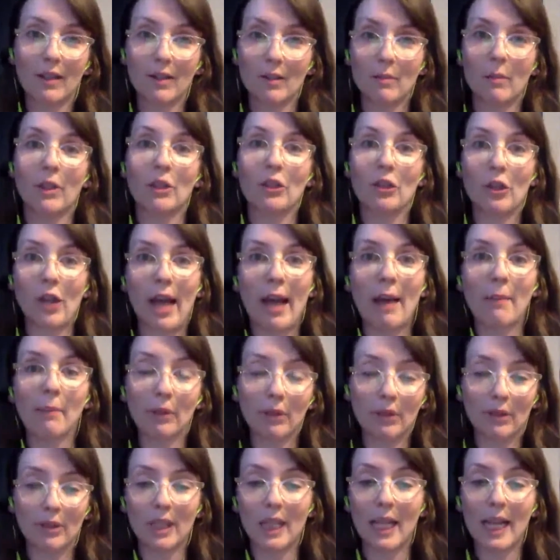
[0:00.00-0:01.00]
as much
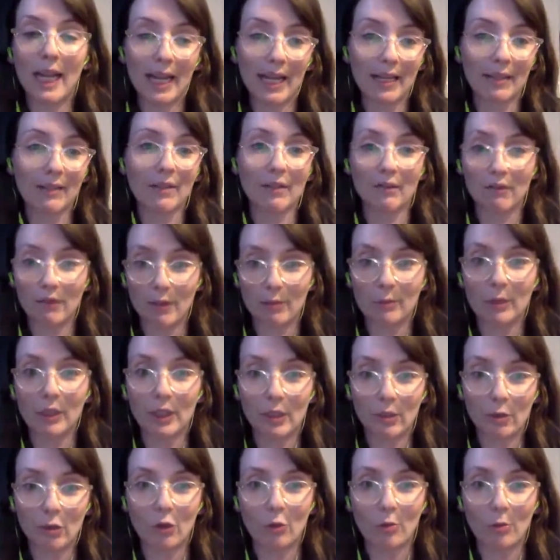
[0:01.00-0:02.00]
capital in the hands of female
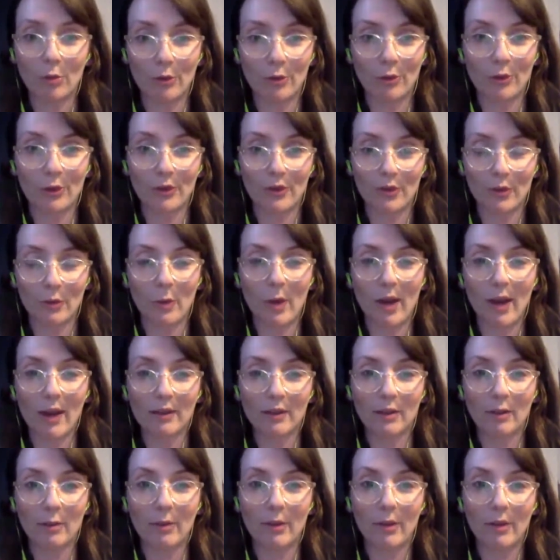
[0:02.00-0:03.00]
entrepreneurs as
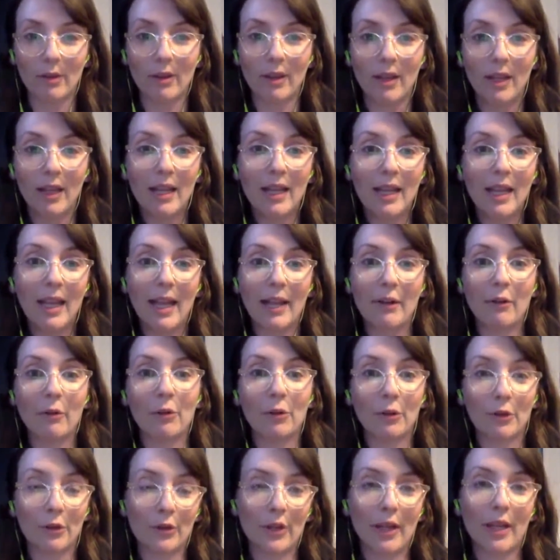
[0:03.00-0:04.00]
possible in
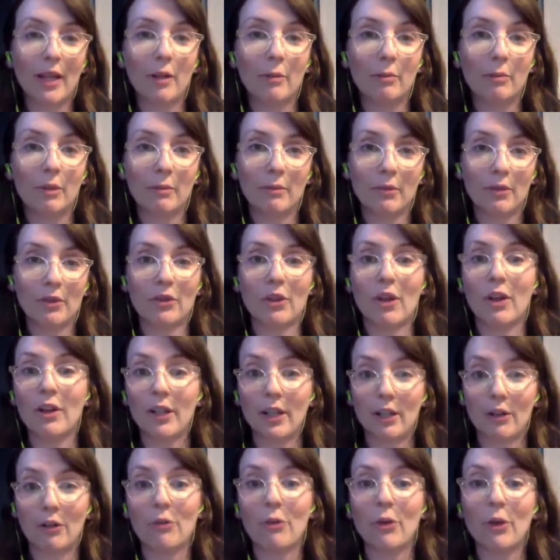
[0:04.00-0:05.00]
order to help them start
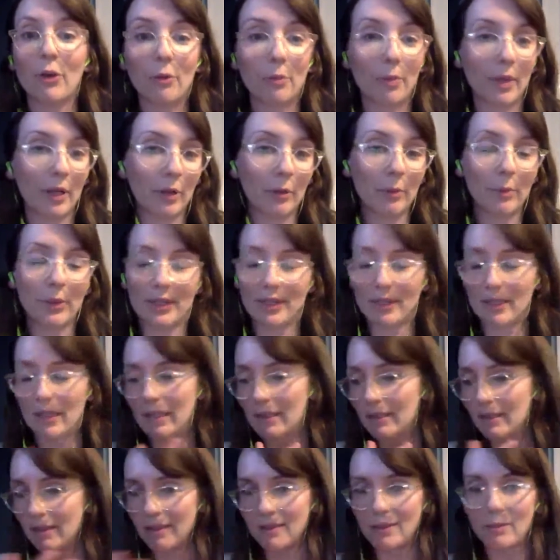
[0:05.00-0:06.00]
and grow better
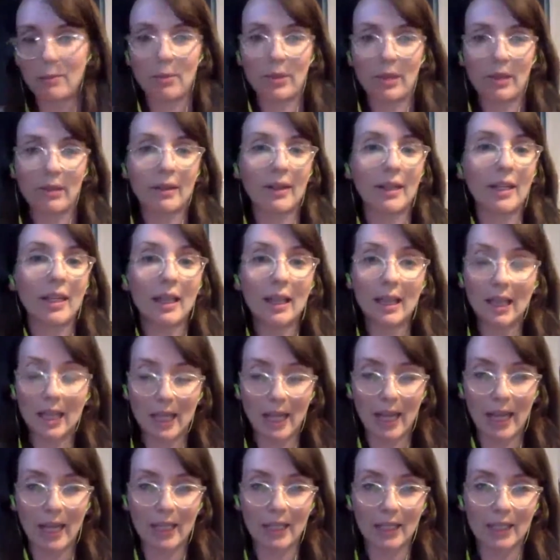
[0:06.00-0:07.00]
businesses, period,
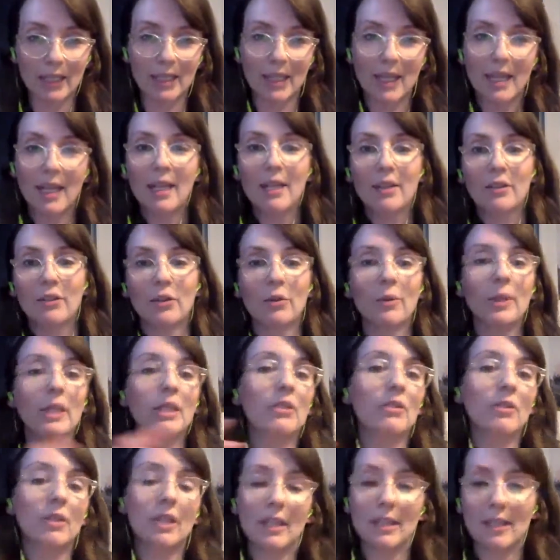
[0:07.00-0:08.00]
the end. So we
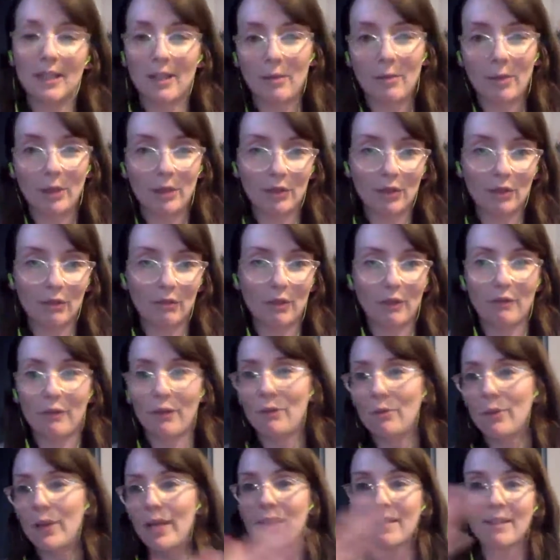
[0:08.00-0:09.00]
do this in a bunch of
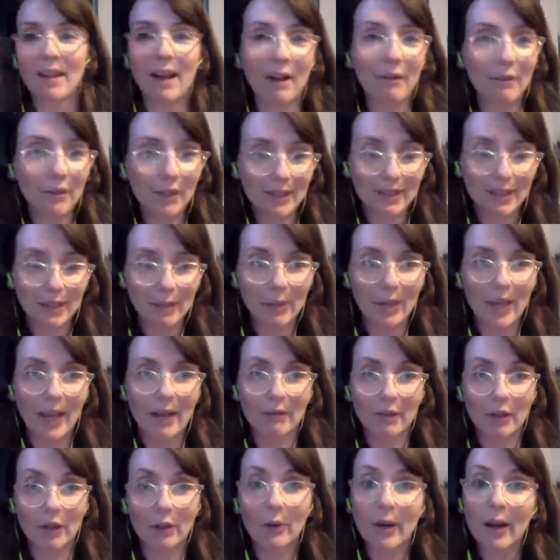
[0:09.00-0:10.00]
different ways. Obviously, we
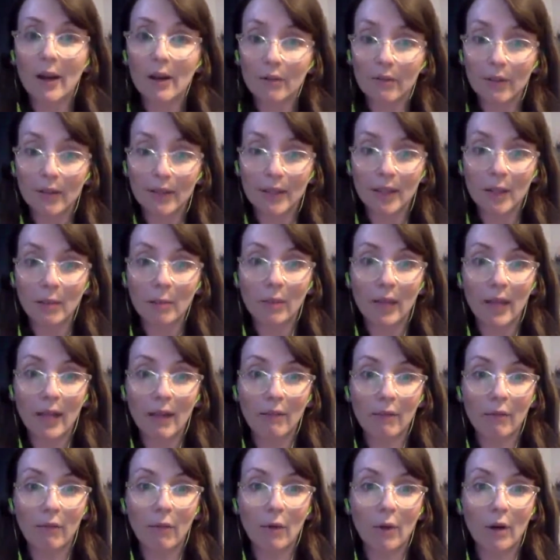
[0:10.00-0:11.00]
have our crowdfunding
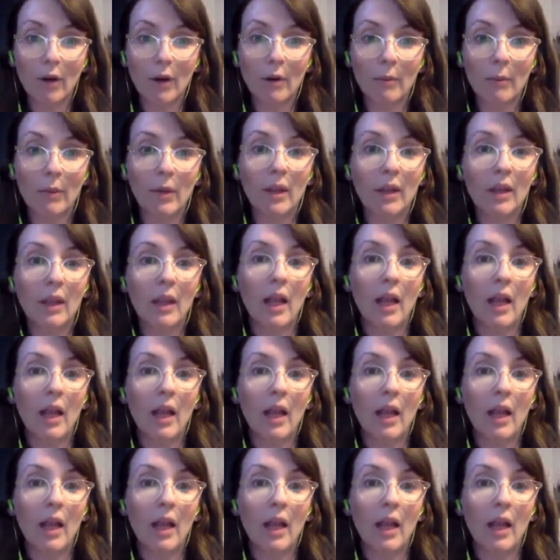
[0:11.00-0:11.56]
platform.